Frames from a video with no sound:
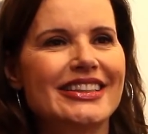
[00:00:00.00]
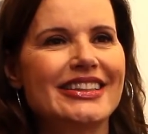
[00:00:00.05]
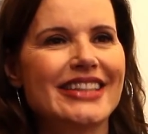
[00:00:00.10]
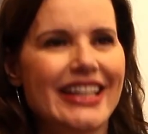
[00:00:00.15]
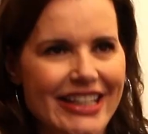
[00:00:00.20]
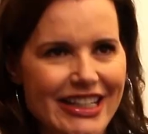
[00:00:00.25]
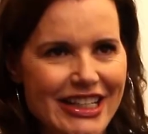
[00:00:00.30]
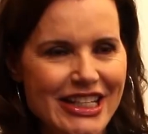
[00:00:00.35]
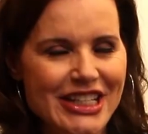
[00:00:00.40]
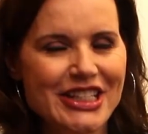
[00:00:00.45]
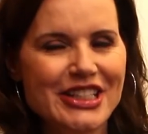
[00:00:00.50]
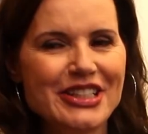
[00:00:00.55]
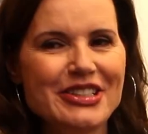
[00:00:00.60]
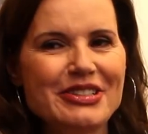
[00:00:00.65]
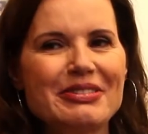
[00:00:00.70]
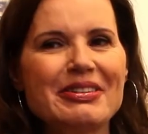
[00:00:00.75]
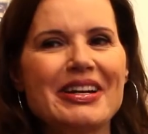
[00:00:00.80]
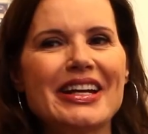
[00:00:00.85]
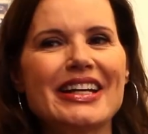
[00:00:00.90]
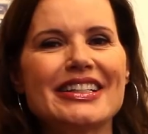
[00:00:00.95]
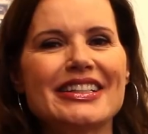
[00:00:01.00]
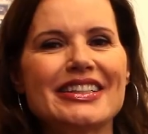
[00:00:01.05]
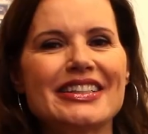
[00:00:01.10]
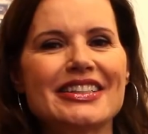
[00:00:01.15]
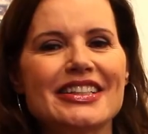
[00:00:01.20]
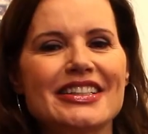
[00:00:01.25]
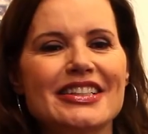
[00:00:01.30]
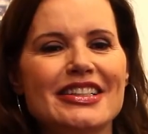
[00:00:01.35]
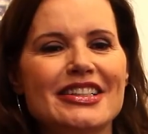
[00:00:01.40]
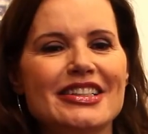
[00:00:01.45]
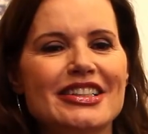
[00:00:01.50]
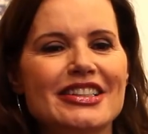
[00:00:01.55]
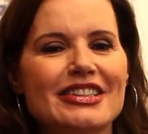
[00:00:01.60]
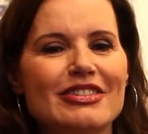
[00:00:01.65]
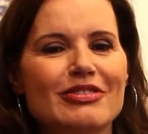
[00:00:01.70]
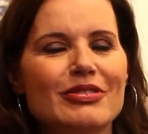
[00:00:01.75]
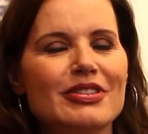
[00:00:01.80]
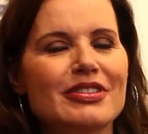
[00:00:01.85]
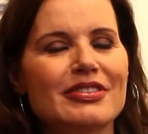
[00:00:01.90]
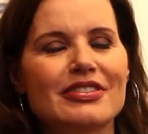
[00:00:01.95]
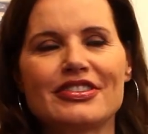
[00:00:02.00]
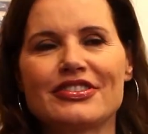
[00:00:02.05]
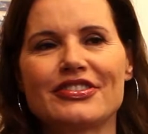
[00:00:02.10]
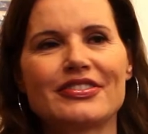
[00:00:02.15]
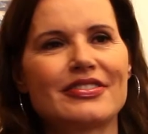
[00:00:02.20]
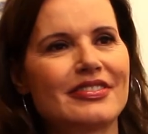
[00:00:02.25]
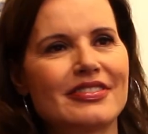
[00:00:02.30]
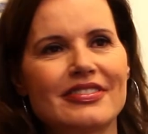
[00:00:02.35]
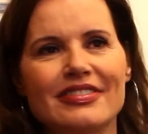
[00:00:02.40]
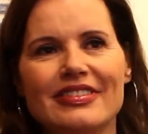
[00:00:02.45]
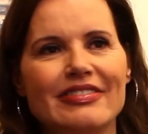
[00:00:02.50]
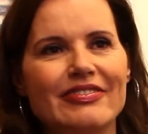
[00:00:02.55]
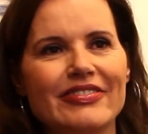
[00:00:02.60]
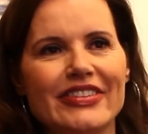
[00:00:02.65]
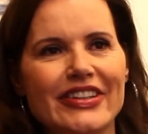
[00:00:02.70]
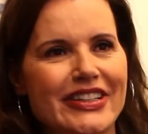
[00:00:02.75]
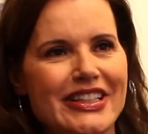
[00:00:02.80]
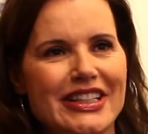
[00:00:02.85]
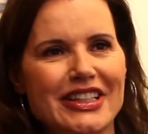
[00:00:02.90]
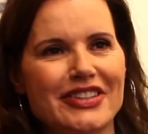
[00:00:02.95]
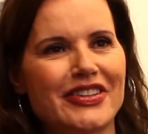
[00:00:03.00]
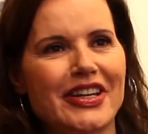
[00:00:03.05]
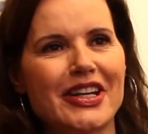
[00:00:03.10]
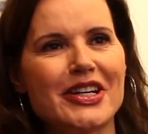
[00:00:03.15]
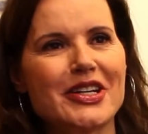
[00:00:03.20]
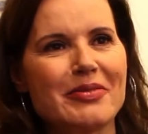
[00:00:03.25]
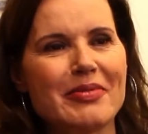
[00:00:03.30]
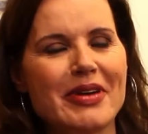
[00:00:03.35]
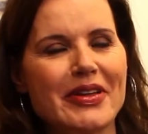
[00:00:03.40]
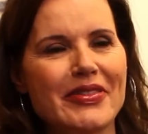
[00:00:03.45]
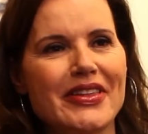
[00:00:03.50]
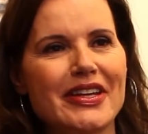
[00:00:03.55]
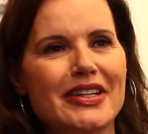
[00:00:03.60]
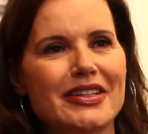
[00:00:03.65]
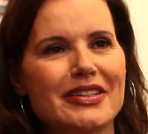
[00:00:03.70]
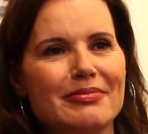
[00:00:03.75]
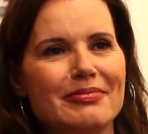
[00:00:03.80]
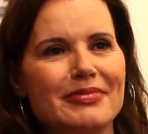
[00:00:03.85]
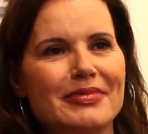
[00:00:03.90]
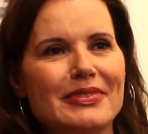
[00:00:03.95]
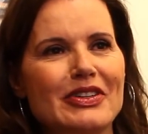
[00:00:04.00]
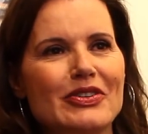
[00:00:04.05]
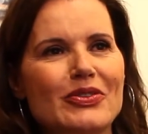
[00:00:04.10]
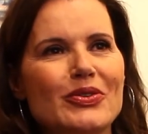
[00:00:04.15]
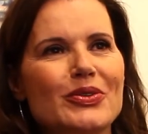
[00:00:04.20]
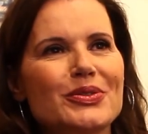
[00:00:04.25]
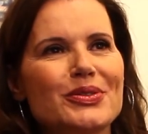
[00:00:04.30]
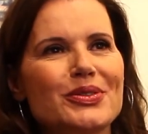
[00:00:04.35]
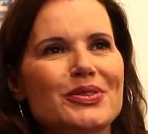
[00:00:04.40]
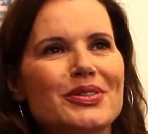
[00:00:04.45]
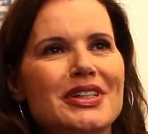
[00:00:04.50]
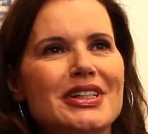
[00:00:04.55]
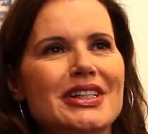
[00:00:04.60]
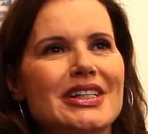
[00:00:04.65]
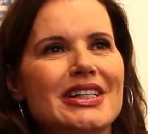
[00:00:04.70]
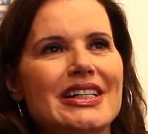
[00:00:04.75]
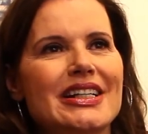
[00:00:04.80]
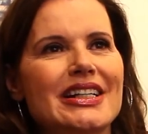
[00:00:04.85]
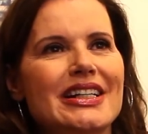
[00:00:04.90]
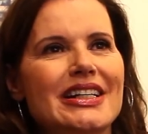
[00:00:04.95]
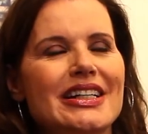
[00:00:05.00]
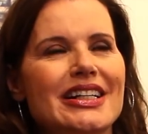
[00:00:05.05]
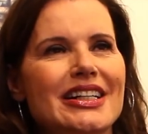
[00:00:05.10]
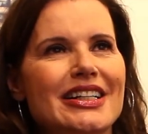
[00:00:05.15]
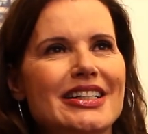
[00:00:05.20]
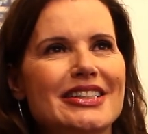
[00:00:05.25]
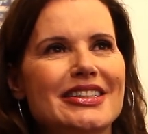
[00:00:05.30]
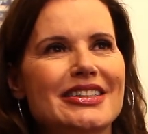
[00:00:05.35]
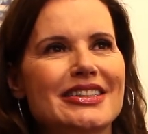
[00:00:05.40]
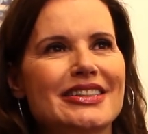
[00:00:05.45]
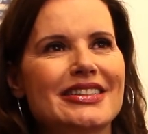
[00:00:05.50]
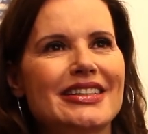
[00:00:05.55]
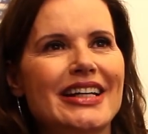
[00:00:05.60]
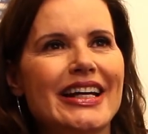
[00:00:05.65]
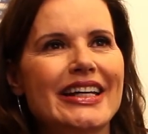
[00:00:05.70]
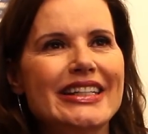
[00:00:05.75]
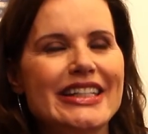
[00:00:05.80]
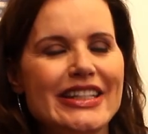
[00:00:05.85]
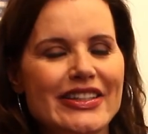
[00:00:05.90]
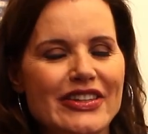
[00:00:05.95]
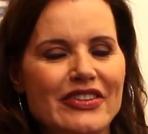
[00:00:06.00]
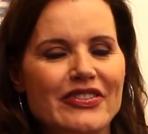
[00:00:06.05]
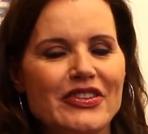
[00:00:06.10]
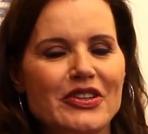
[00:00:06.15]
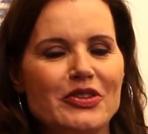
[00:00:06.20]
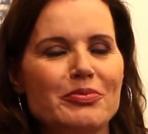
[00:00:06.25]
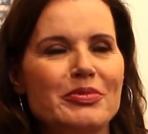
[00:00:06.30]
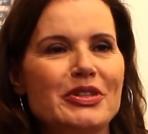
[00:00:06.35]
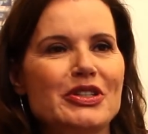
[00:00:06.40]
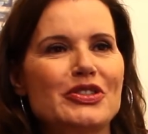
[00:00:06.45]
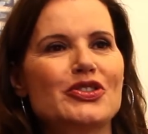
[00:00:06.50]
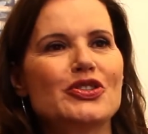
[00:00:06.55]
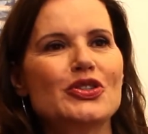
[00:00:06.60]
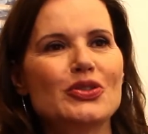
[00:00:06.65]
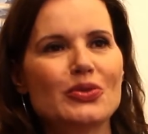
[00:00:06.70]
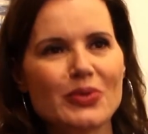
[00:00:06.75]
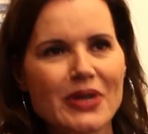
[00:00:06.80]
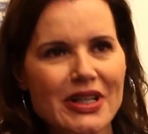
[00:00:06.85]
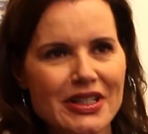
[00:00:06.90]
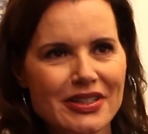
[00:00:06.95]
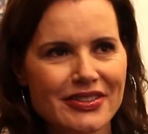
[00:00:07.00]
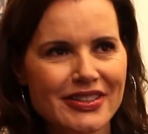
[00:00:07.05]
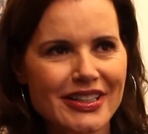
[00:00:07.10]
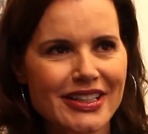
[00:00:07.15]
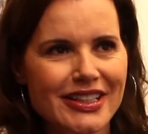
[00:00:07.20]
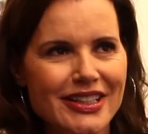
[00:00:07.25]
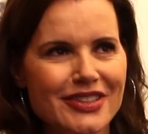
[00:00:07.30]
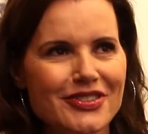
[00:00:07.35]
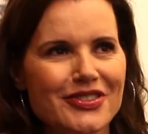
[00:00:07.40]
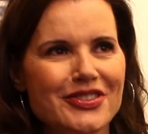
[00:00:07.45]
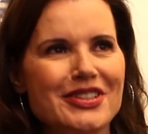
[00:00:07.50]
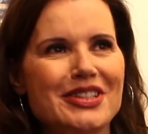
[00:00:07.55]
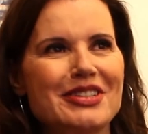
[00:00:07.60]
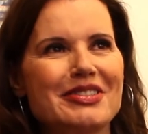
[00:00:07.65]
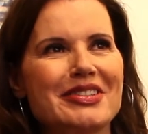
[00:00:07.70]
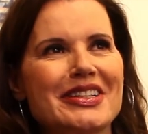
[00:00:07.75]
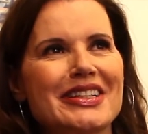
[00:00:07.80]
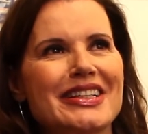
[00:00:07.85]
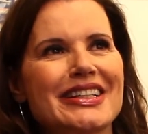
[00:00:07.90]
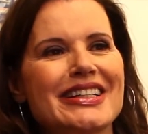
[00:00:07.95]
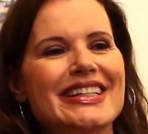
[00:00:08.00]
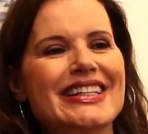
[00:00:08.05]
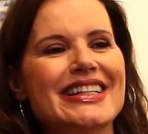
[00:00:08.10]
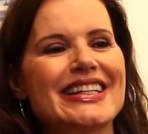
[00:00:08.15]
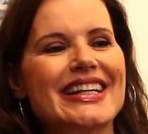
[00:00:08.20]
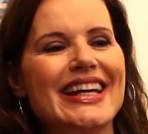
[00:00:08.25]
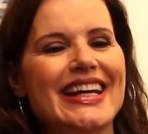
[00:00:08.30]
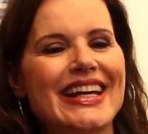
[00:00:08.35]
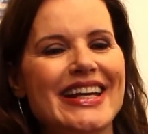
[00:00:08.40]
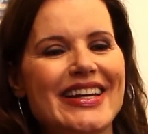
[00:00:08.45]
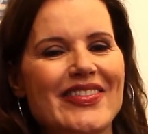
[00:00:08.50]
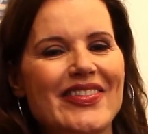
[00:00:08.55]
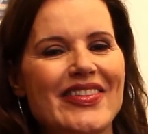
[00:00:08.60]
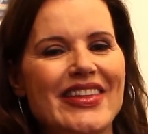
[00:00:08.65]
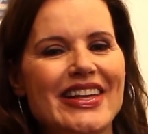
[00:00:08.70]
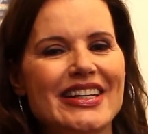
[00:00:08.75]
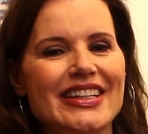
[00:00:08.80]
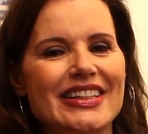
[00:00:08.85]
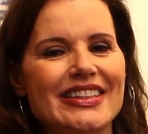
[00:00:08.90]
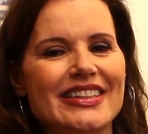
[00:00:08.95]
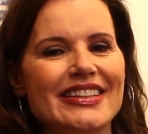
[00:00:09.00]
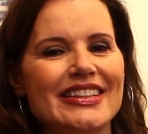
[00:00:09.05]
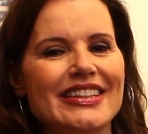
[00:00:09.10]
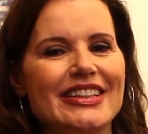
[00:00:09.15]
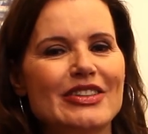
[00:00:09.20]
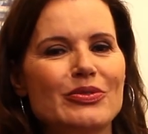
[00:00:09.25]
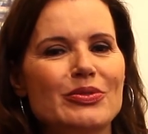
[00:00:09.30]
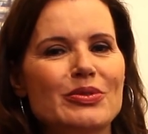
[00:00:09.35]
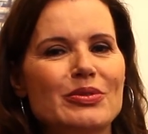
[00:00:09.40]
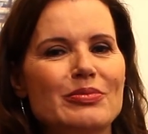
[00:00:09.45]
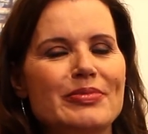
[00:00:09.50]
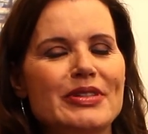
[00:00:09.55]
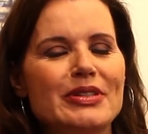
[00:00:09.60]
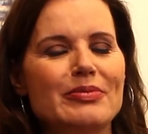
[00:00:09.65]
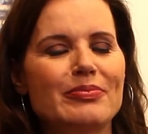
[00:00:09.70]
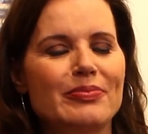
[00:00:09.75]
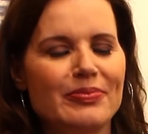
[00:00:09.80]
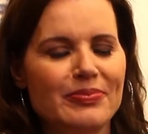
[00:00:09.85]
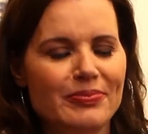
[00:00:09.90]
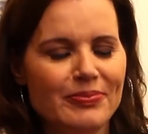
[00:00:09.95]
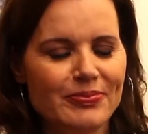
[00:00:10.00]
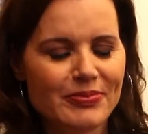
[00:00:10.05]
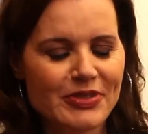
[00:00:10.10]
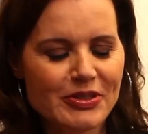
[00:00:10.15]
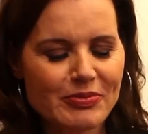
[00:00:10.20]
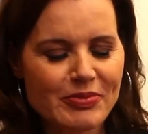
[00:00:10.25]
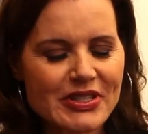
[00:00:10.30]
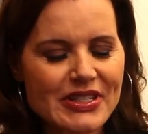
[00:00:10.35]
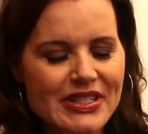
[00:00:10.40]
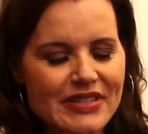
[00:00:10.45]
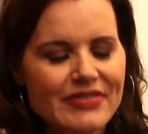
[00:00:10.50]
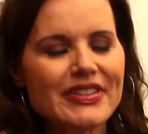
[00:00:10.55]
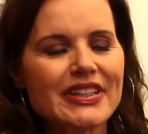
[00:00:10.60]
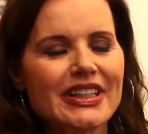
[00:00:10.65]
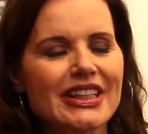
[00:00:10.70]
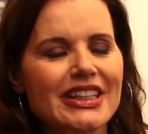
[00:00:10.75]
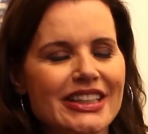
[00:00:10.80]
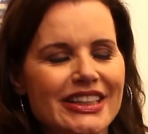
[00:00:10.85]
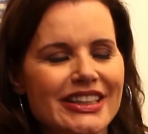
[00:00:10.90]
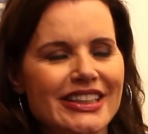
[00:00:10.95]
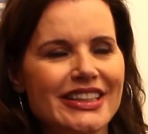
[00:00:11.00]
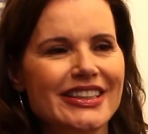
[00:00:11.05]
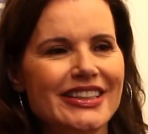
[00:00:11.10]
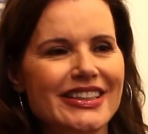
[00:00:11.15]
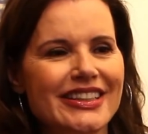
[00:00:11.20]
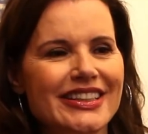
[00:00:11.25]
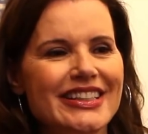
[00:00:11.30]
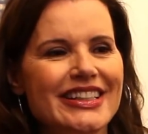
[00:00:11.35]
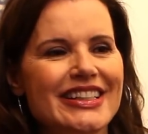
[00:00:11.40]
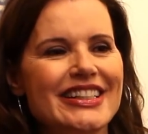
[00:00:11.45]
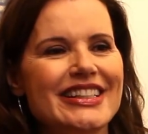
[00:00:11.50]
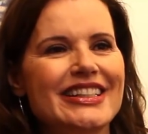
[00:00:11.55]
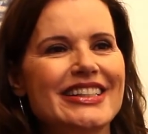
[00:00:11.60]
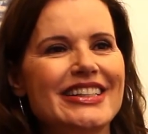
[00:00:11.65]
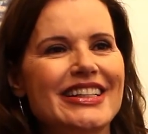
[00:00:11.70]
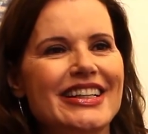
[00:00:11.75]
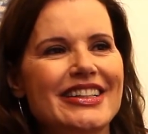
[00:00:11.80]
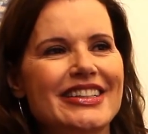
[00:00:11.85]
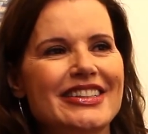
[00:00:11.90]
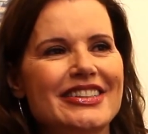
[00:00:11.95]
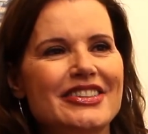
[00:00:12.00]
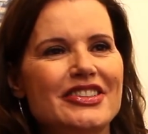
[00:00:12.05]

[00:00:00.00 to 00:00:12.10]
NEU, and uh, we're just very excited about that. I the whole uh, idea that there'll be a new way to study engineering and that it will be specifically uh,